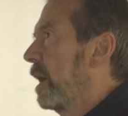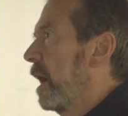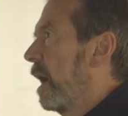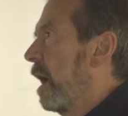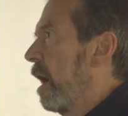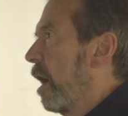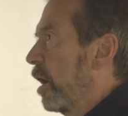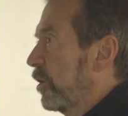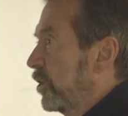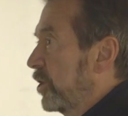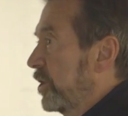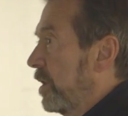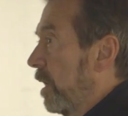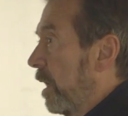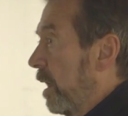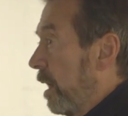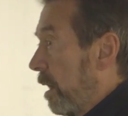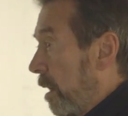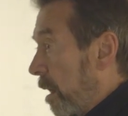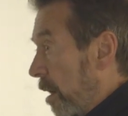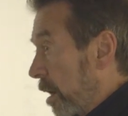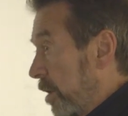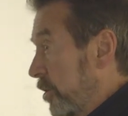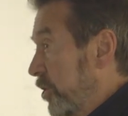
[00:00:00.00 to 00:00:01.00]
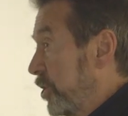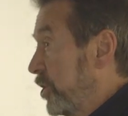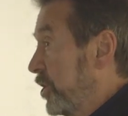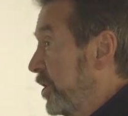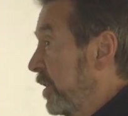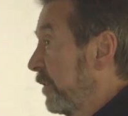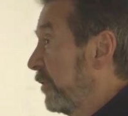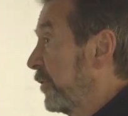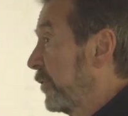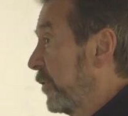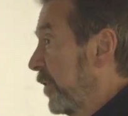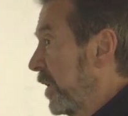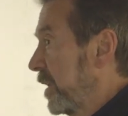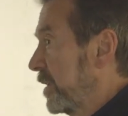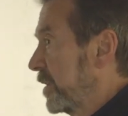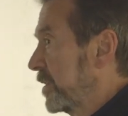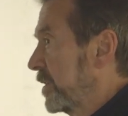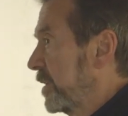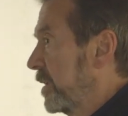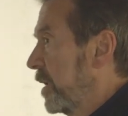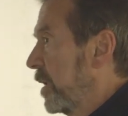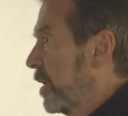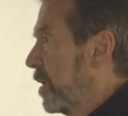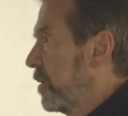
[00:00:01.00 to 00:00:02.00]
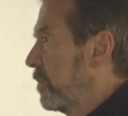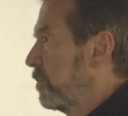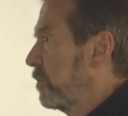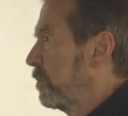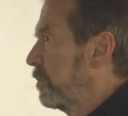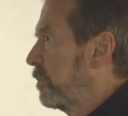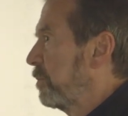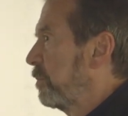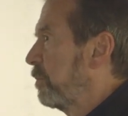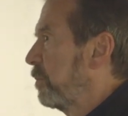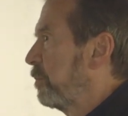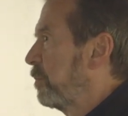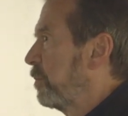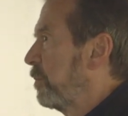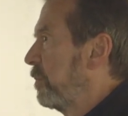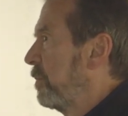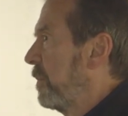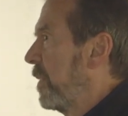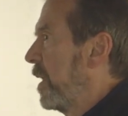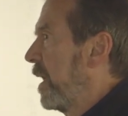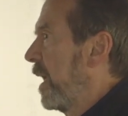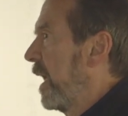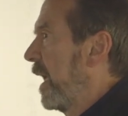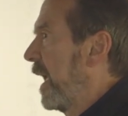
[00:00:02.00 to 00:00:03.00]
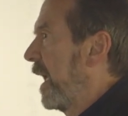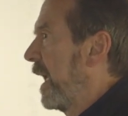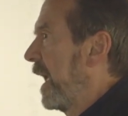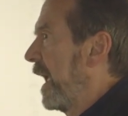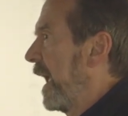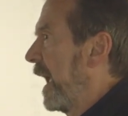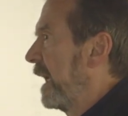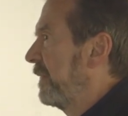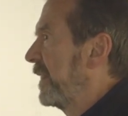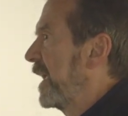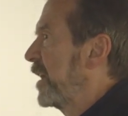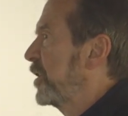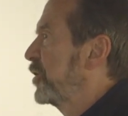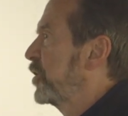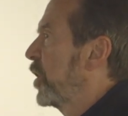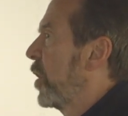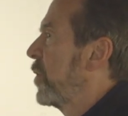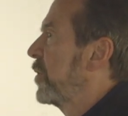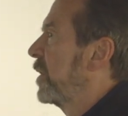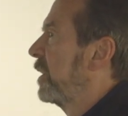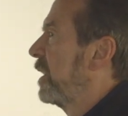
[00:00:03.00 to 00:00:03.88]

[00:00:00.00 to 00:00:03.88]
are, are different and they don't